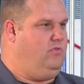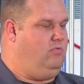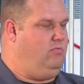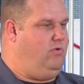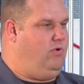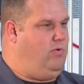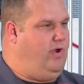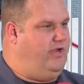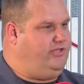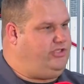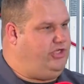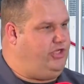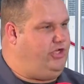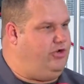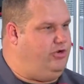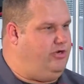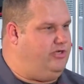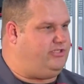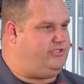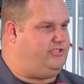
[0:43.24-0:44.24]
we went to
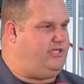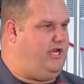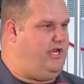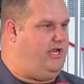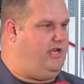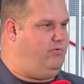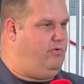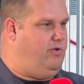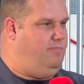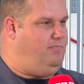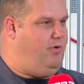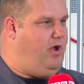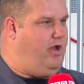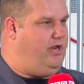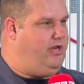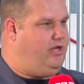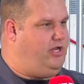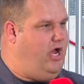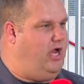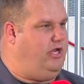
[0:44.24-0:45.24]
Unisig and we bought
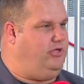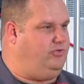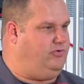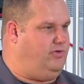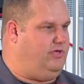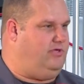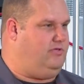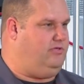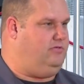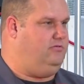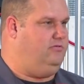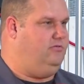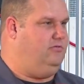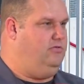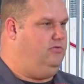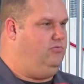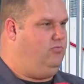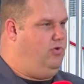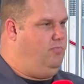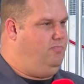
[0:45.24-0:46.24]
a gun drill.
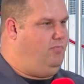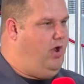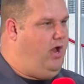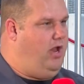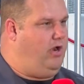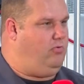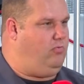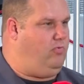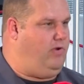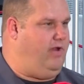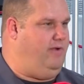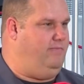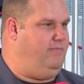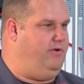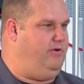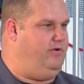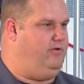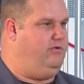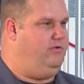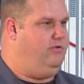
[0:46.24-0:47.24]
We bought a
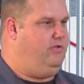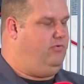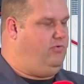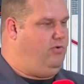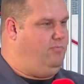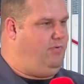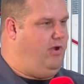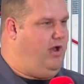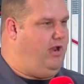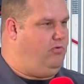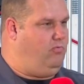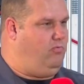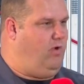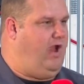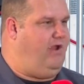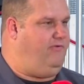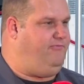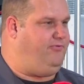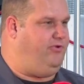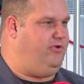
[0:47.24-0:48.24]
reamer. We bought a
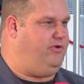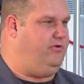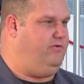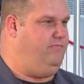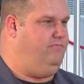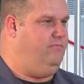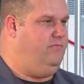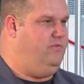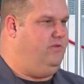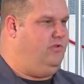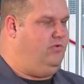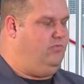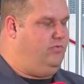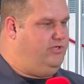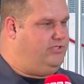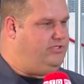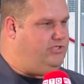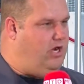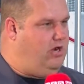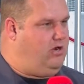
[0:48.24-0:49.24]
rifler.
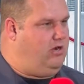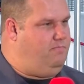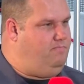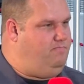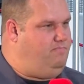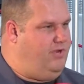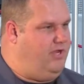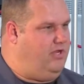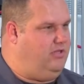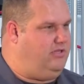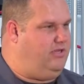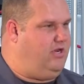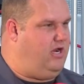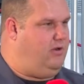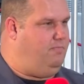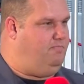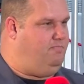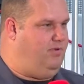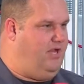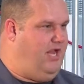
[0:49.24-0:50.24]
We started building
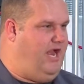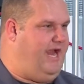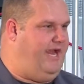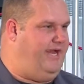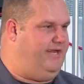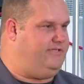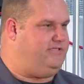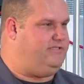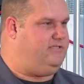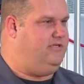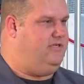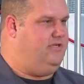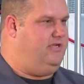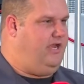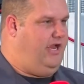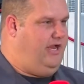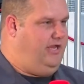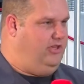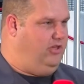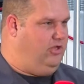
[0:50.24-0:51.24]
our blanks
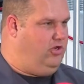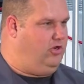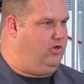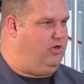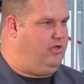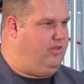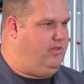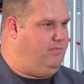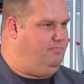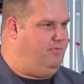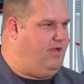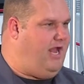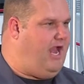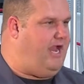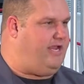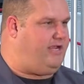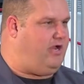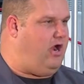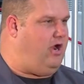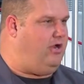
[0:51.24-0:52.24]
and learning the
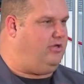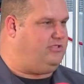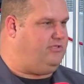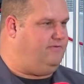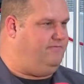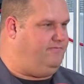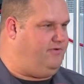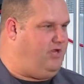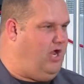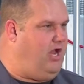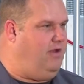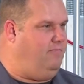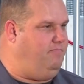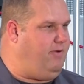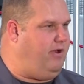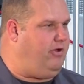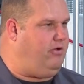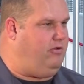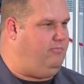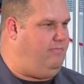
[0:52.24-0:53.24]
black arts of gun
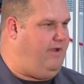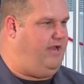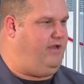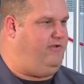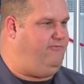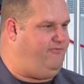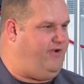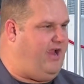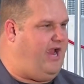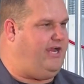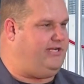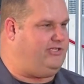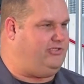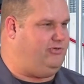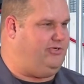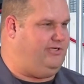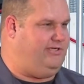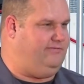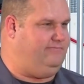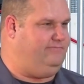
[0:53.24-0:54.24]
barrel
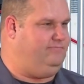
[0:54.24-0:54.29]
manufacturing,